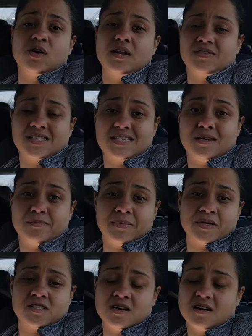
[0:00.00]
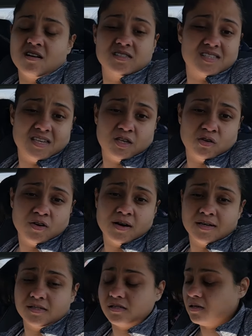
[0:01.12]
can even see me, because I can't see you
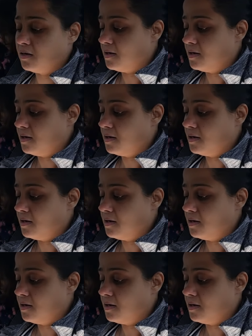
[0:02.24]
guys.